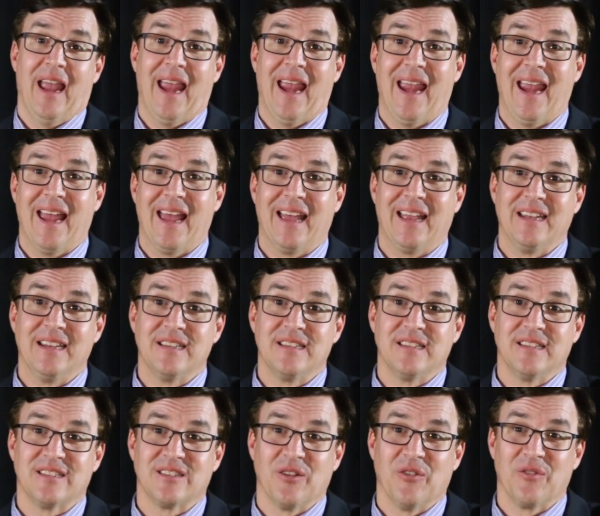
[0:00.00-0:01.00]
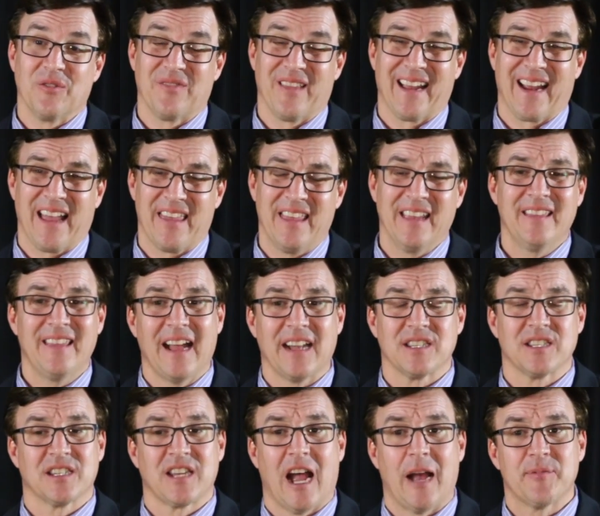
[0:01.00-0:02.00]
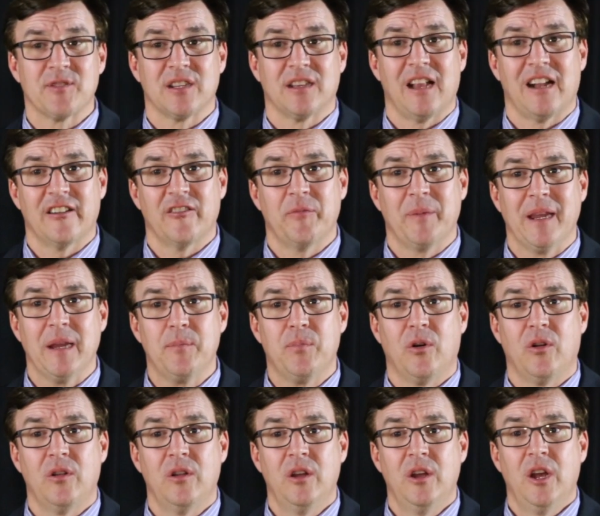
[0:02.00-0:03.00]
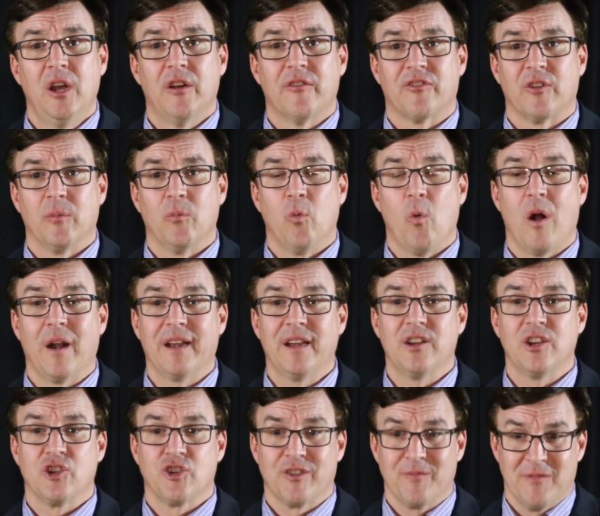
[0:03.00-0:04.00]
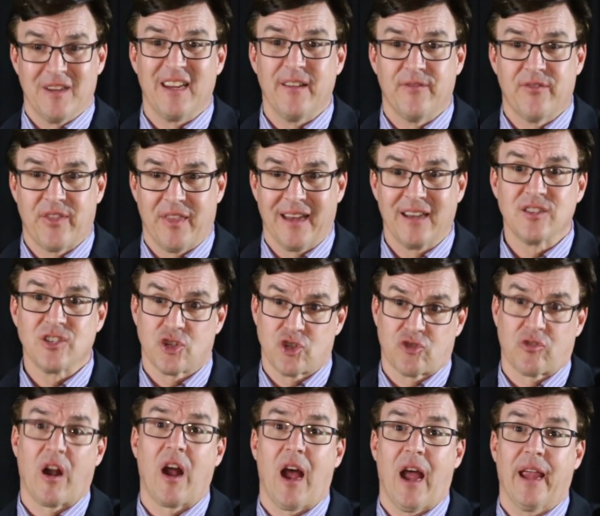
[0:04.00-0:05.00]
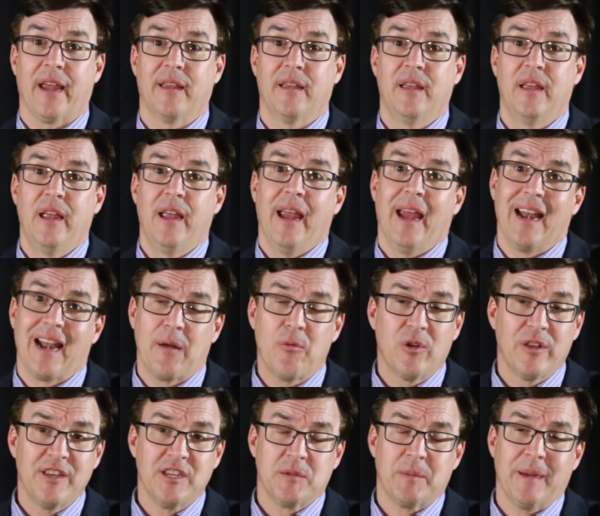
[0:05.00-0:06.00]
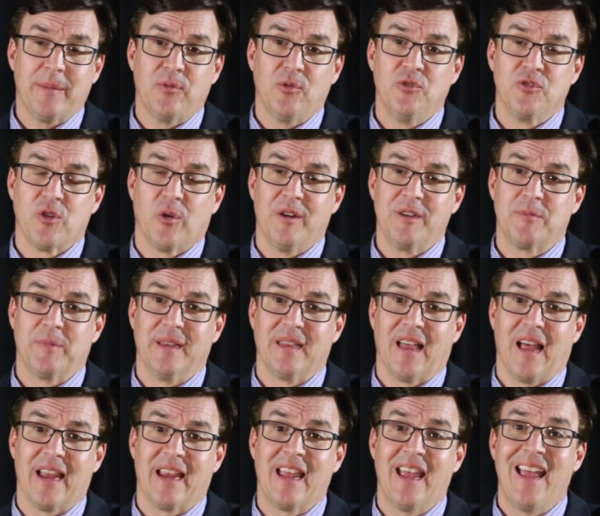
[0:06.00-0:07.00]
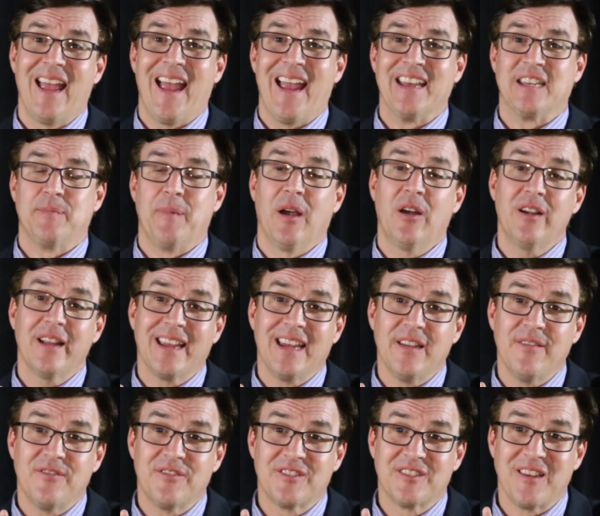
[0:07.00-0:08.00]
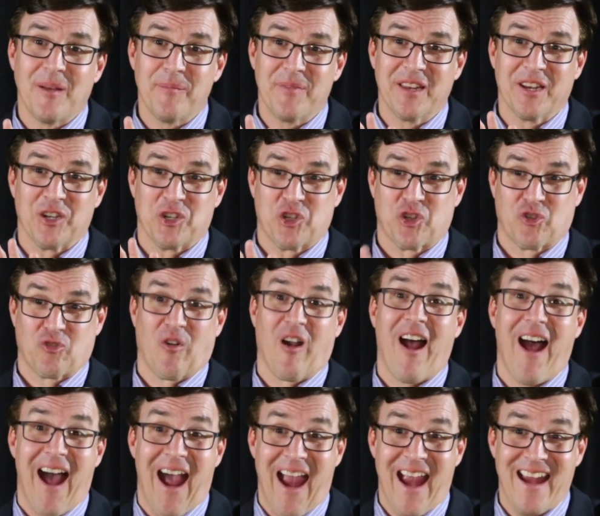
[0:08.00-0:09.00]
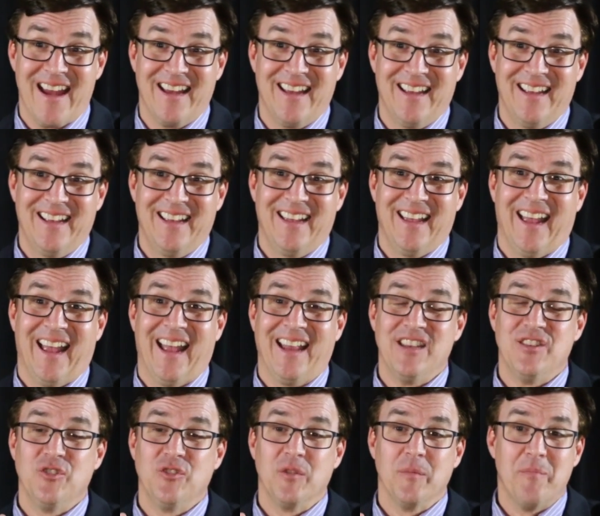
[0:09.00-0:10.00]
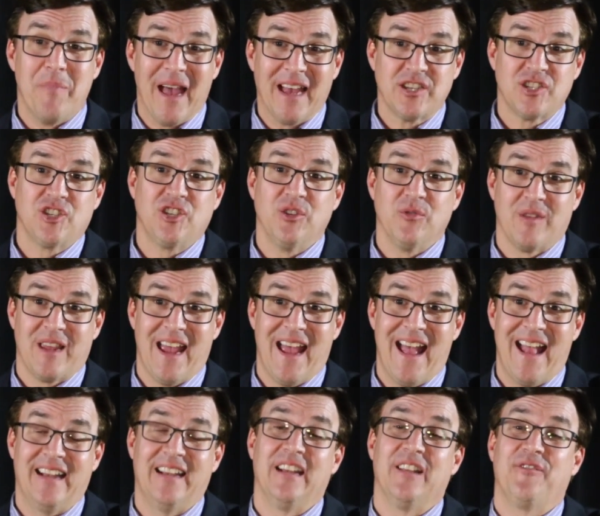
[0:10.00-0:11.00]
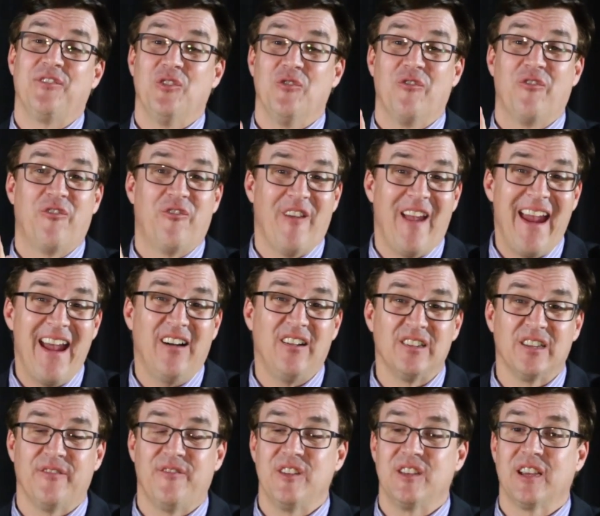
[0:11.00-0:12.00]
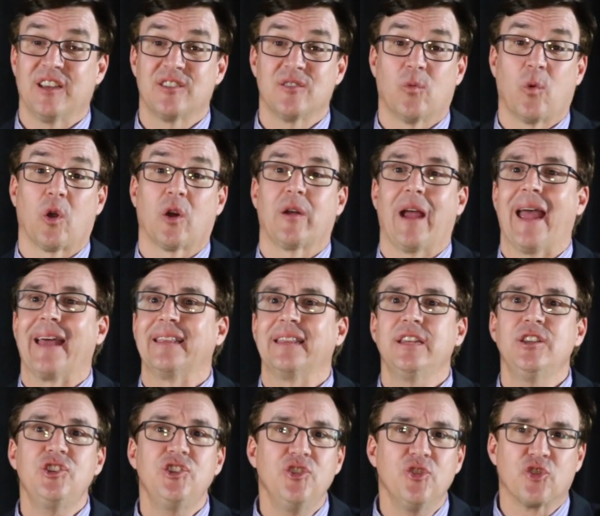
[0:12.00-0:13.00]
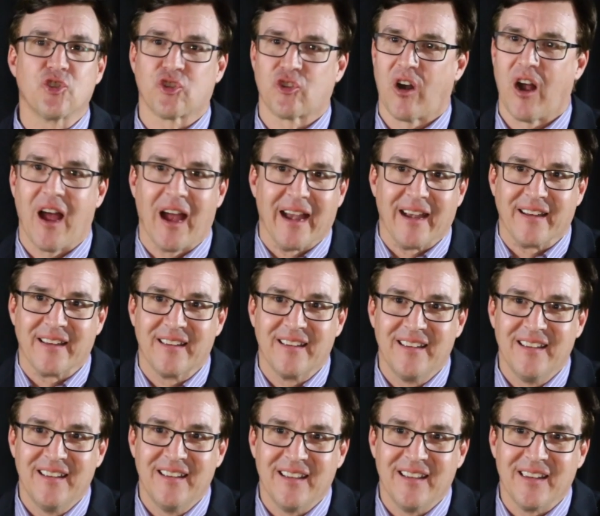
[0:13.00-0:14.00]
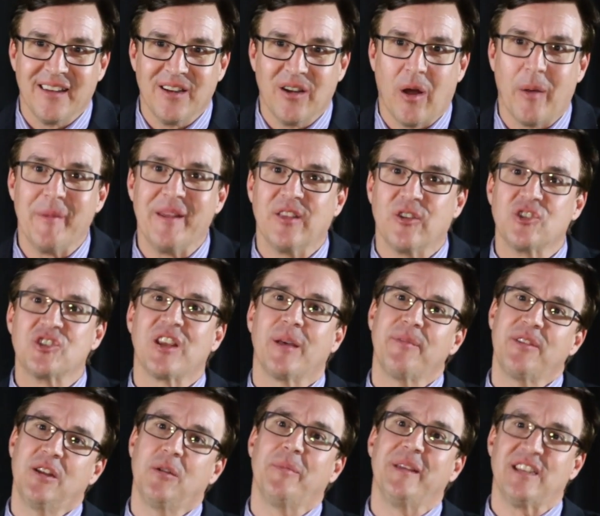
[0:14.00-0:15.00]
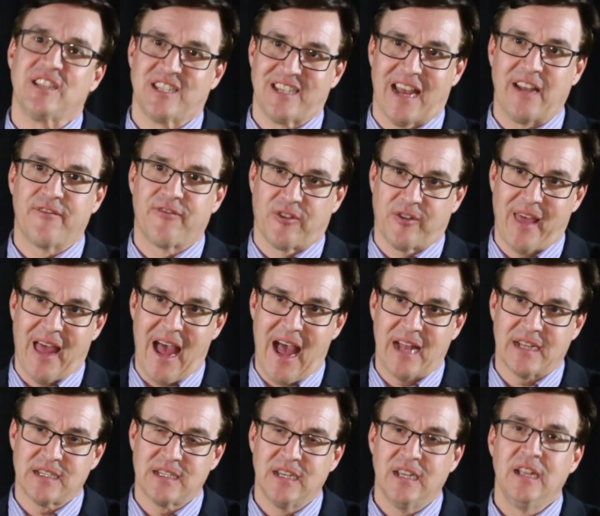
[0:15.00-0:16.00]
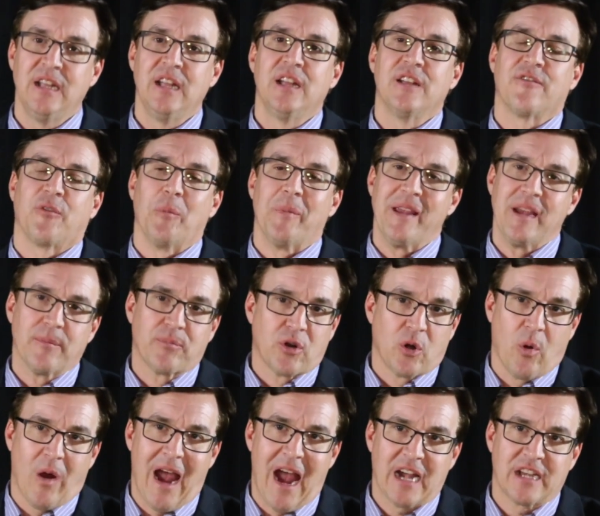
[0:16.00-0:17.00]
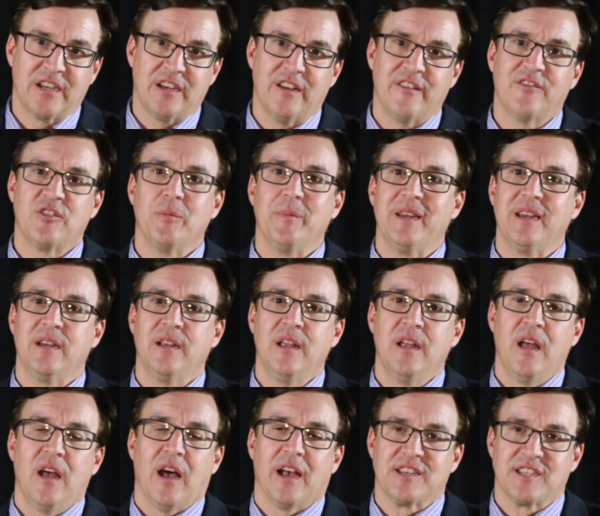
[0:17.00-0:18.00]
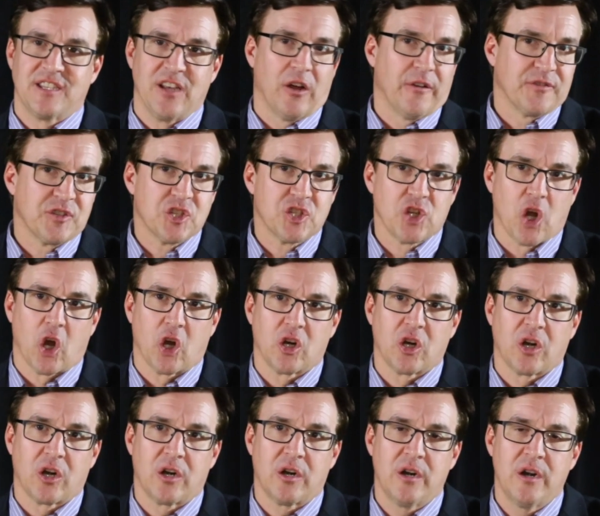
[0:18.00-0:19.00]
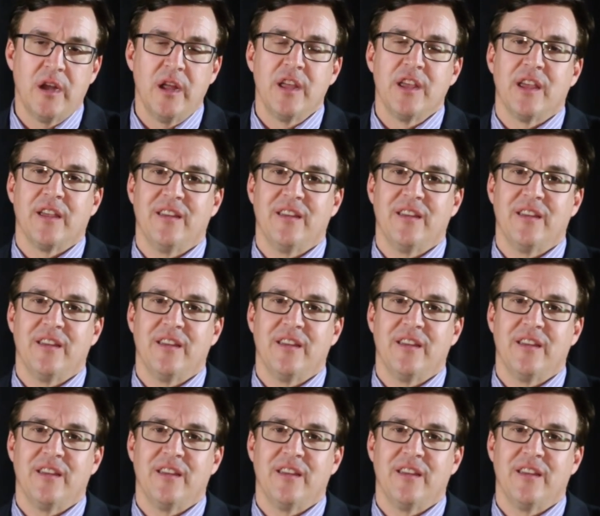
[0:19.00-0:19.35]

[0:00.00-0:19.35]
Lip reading: And so I think that stops a lot of people from wanting to give things a try. And I'm one of these people who's always been like, it's better to give something a try and do the best you can, and if you fail and if it doesn't work, at least you tried. There's something to be said for that, for being proactive, to be a self-starter.